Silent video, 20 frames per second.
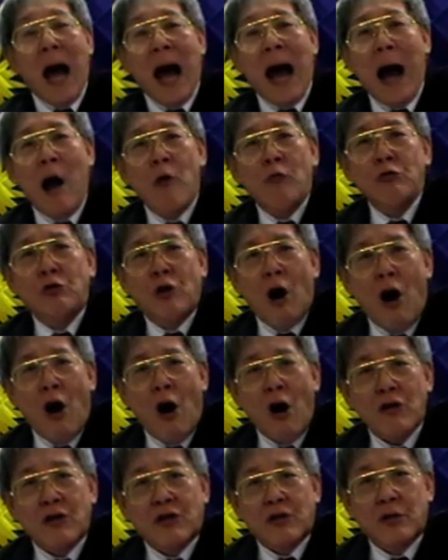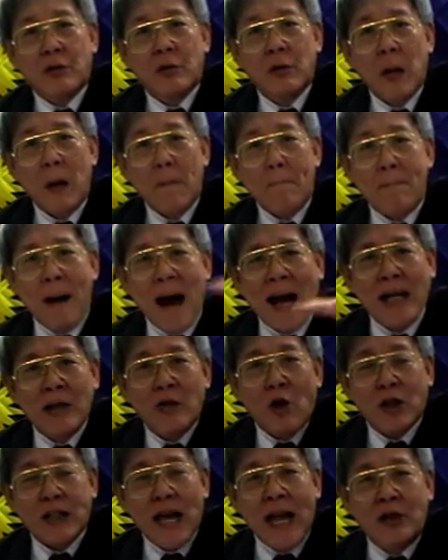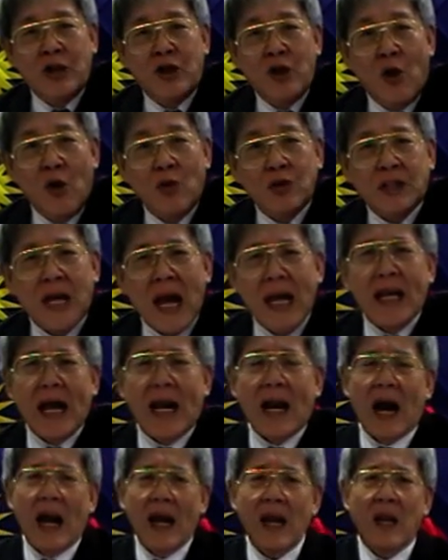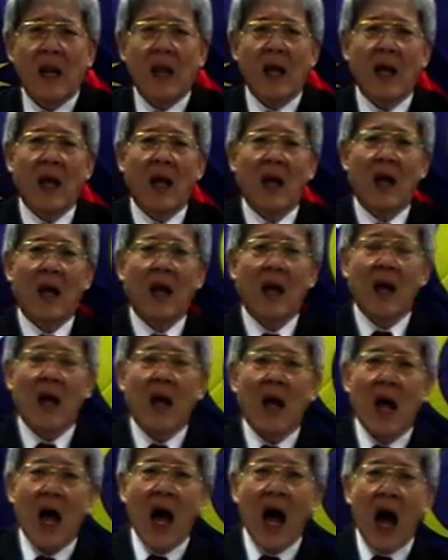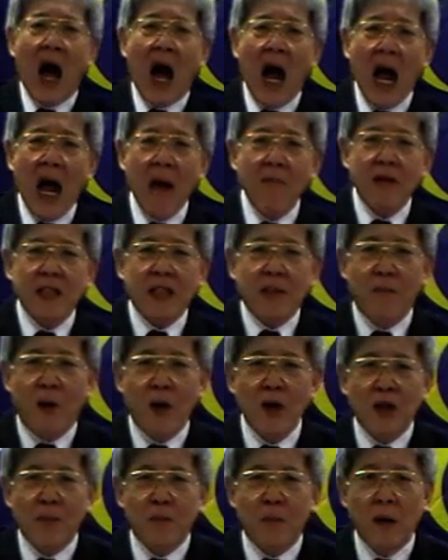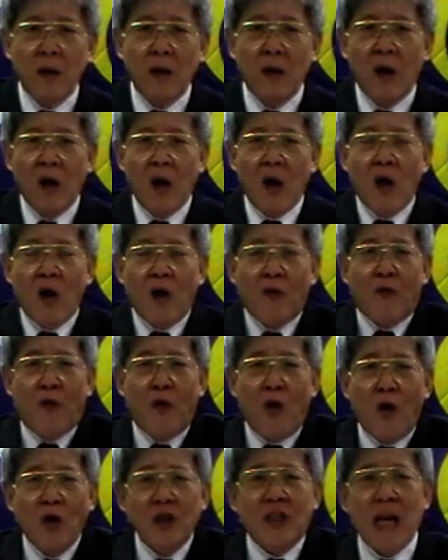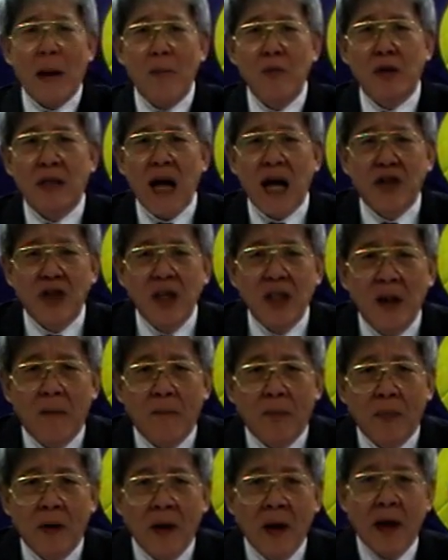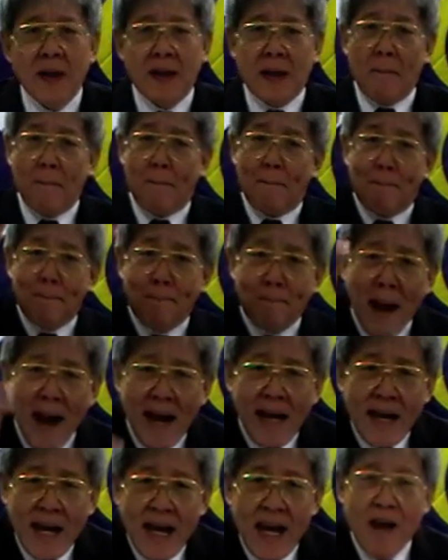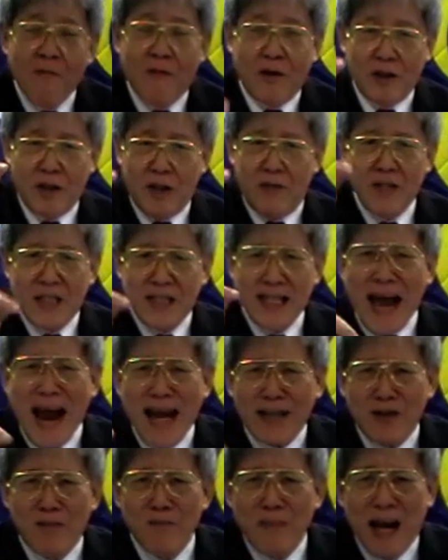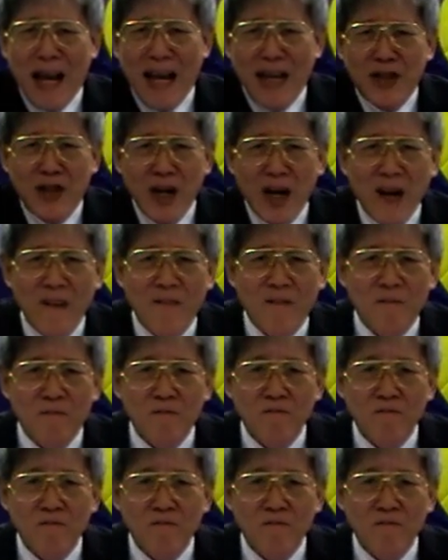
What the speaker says: hound dogs, barking dogs NGO say that, right? I'm responsible for sabotaging the Banking and Financial Services Act of Malaysia.